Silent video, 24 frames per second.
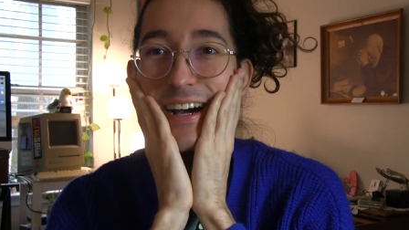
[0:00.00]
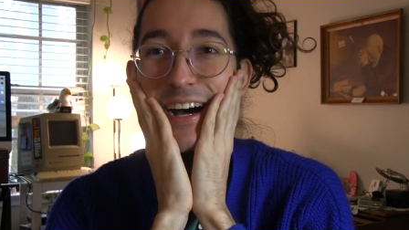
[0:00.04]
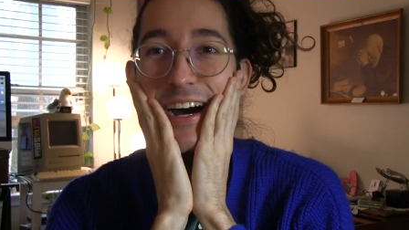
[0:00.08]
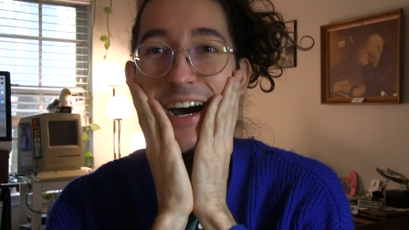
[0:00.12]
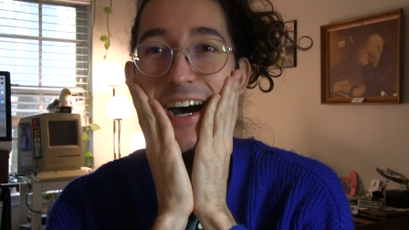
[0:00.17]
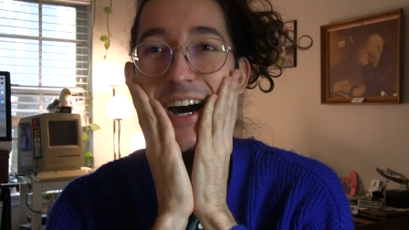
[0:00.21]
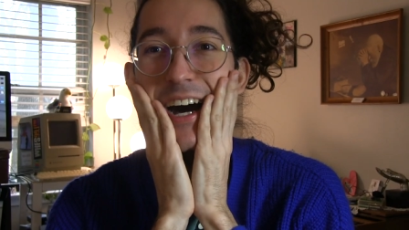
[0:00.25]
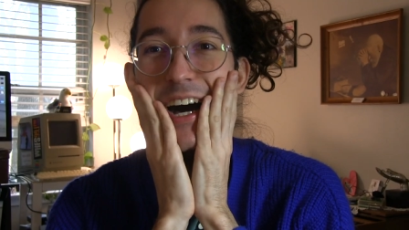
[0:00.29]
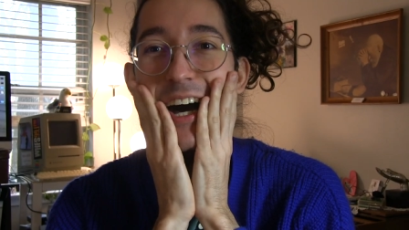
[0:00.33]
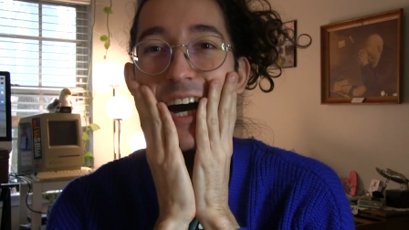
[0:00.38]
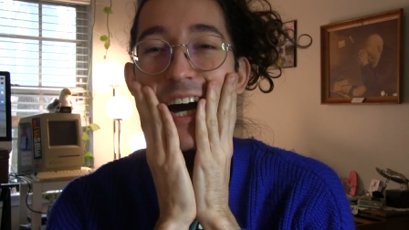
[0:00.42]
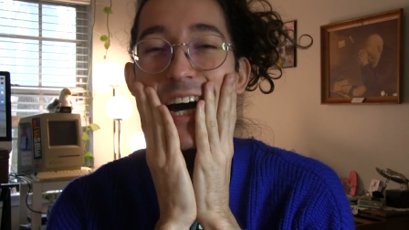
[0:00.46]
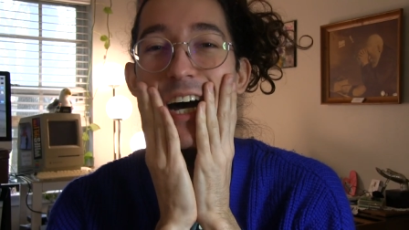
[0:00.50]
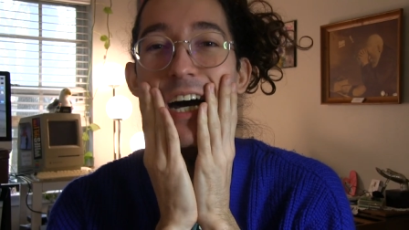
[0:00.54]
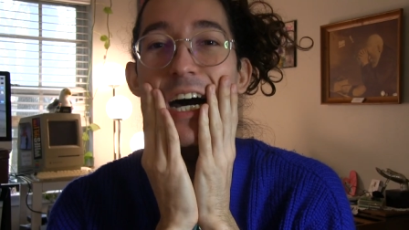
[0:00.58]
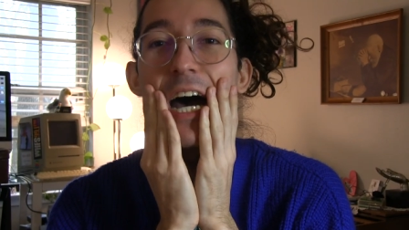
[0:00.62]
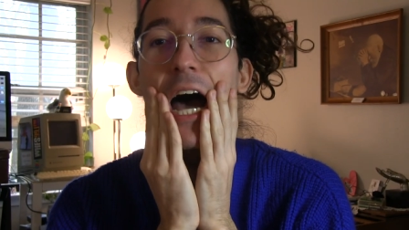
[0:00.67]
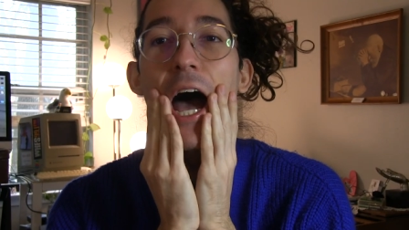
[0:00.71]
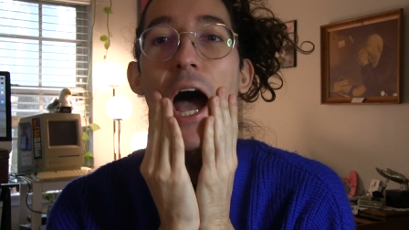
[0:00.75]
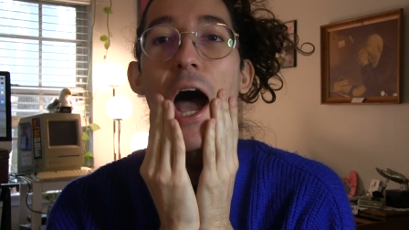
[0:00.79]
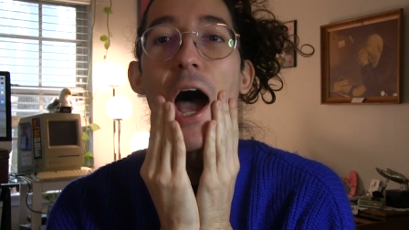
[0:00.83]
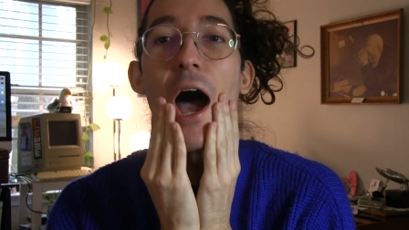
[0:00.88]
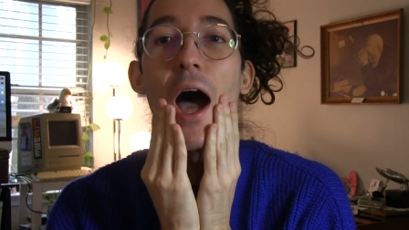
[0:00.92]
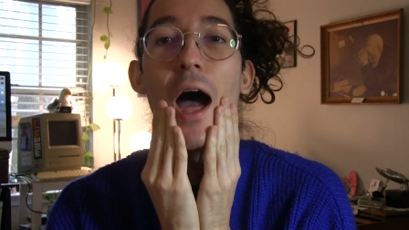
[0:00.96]
Ah,
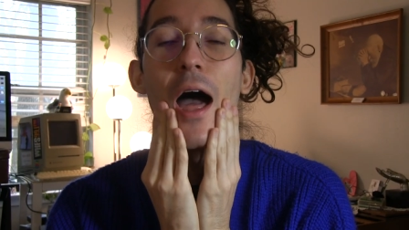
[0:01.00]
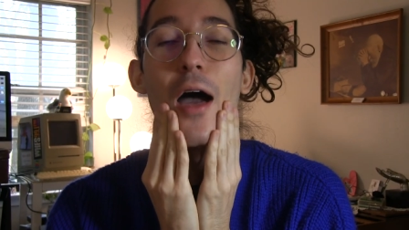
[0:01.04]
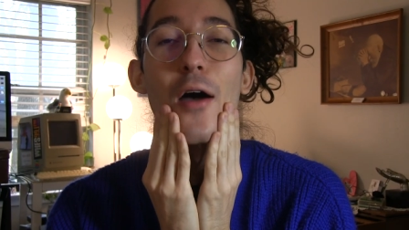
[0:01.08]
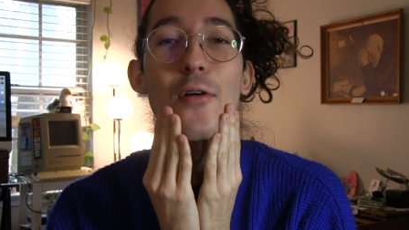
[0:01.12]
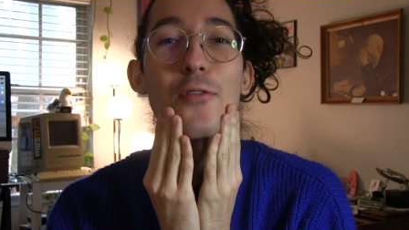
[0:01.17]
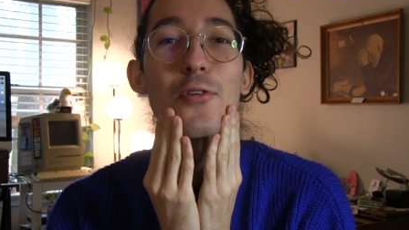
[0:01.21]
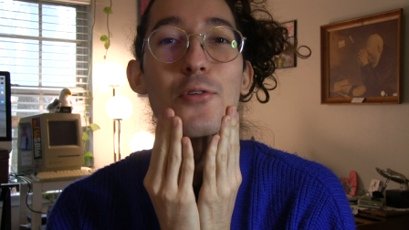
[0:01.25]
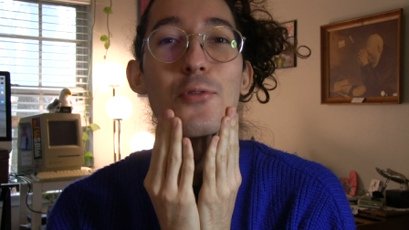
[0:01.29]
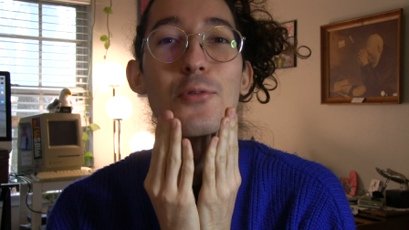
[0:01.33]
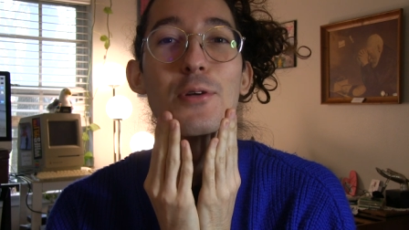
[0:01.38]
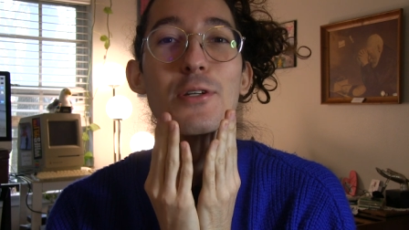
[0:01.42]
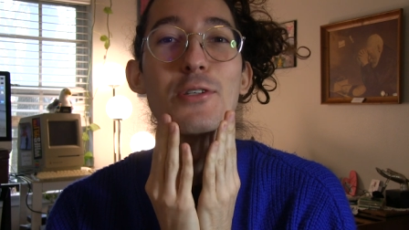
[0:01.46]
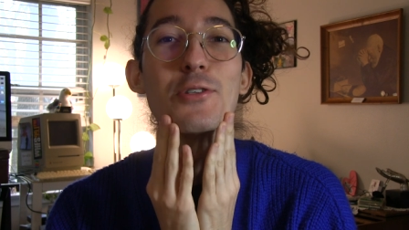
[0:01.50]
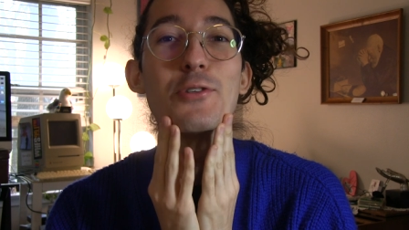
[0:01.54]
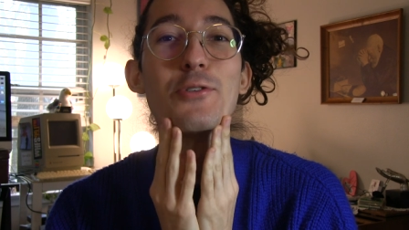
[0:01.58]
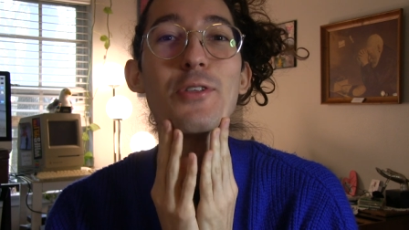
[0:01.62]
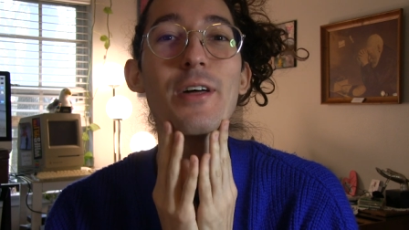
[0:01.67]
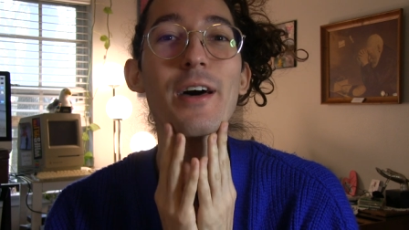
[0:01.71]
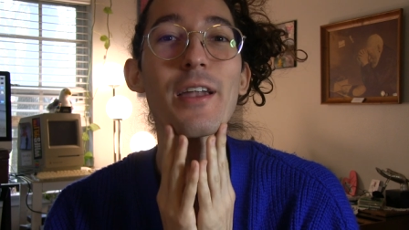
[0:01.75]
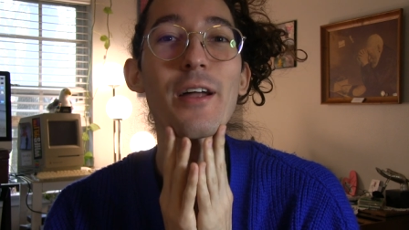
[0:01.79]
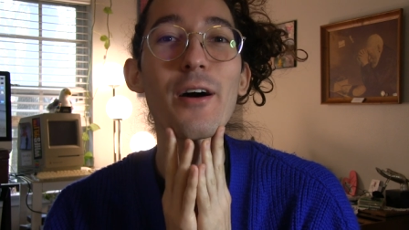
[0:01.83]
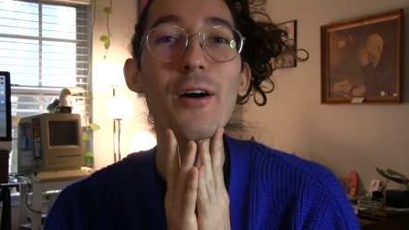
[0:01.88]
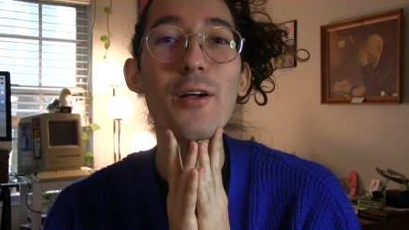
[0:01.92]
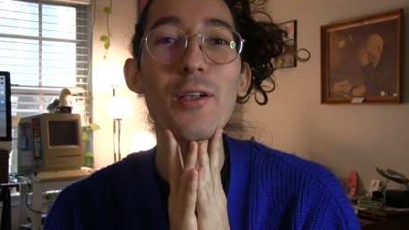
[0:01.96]
I have to redo
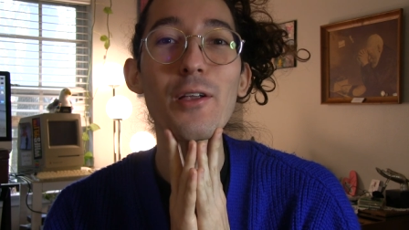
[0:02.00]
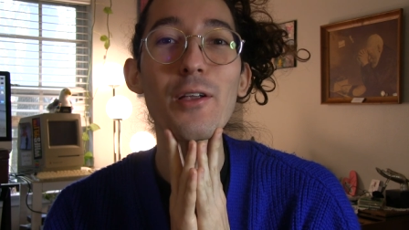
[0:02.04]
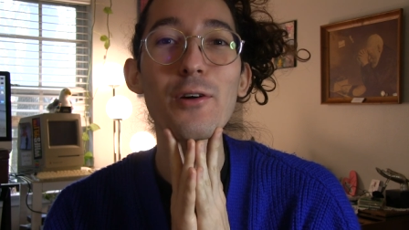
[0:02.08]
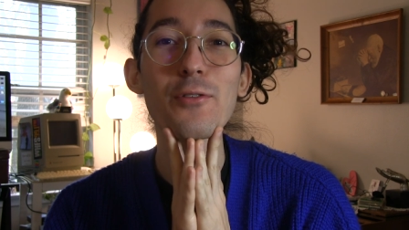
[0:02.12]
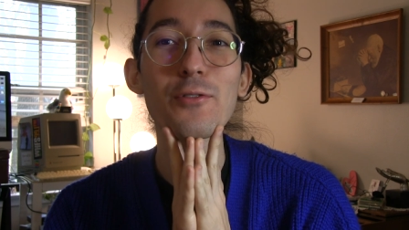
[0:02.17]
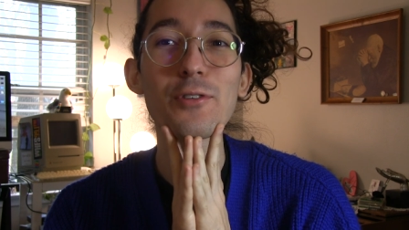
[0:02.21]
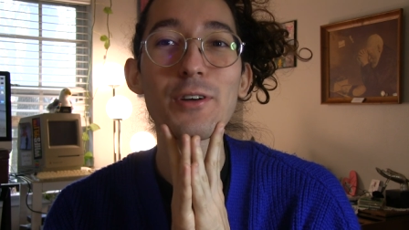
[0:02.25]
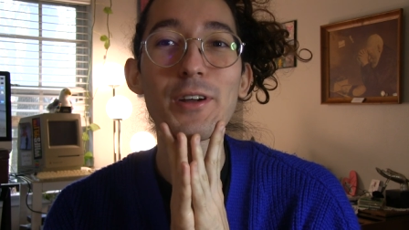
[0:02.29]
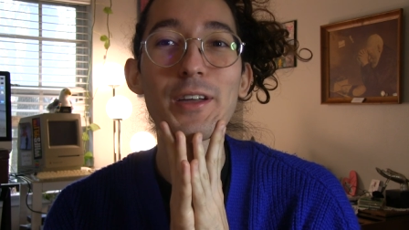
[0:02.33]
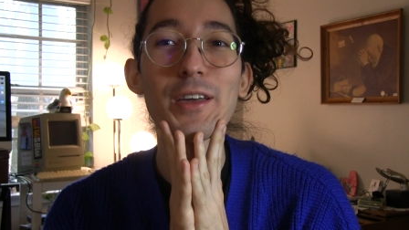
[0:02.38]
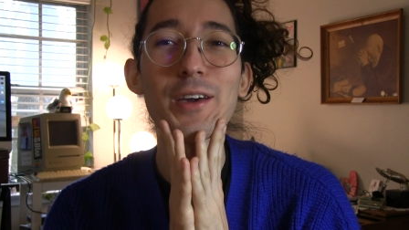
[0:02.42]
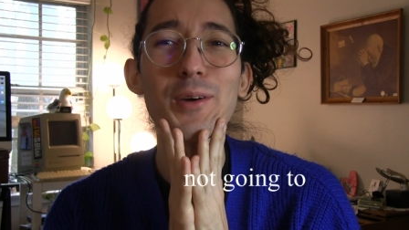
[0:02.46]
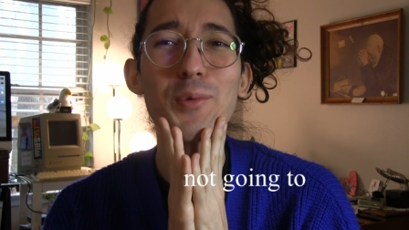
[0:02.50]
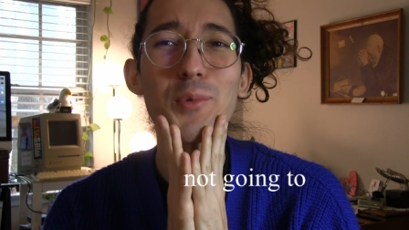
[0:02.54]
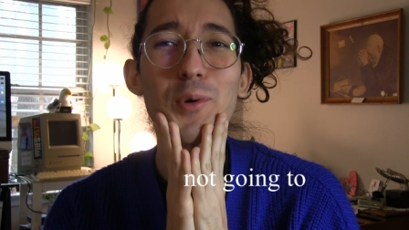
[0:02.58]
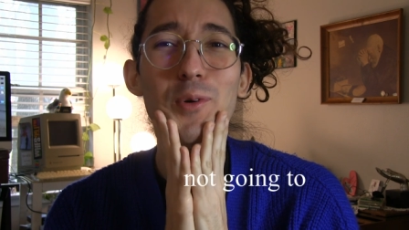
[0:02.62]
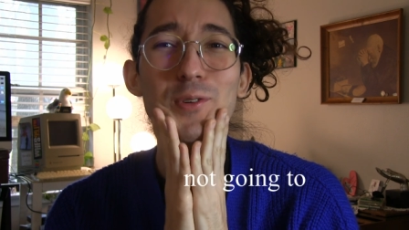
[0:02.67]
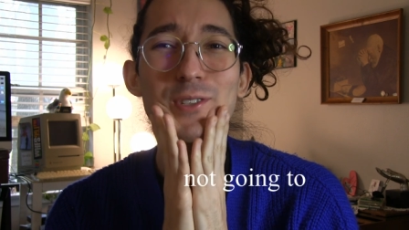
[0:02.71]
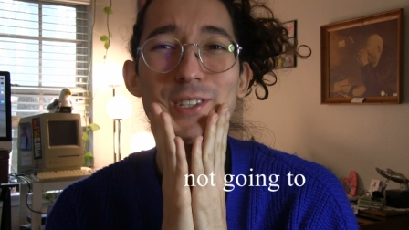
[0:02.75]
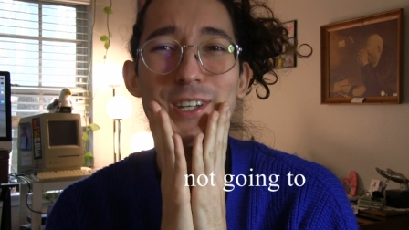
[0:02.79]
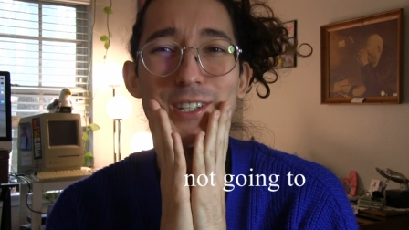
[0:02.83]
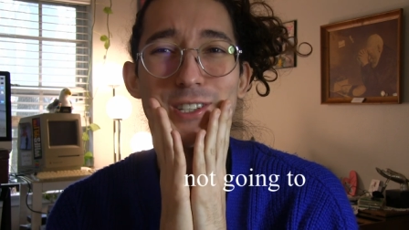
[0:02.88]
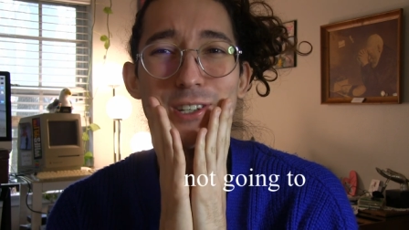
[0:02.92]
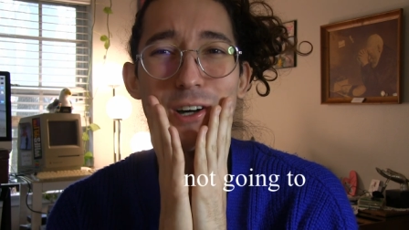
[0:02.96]
that all over again. What
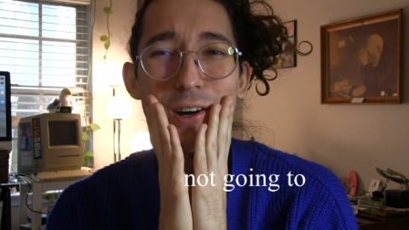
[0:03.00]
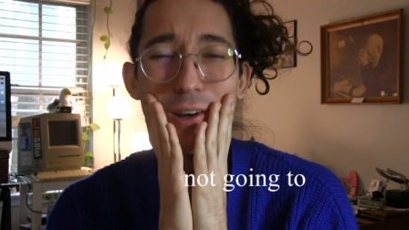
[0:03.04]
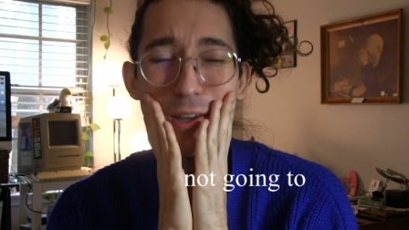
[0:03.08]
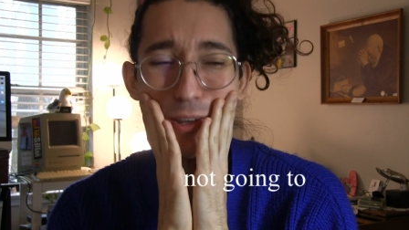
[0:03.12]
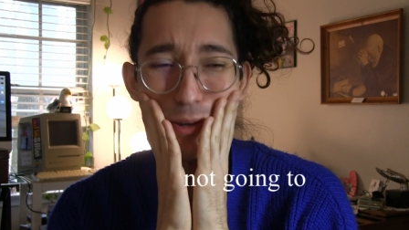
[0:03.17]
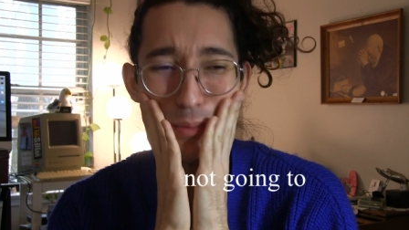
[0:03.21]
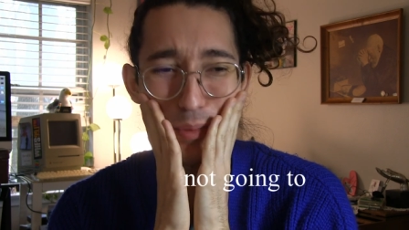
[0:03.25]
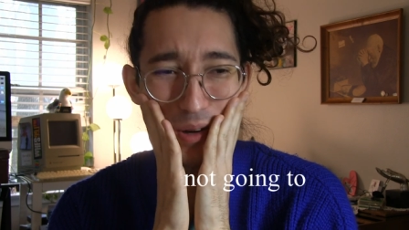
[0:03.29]
was I talking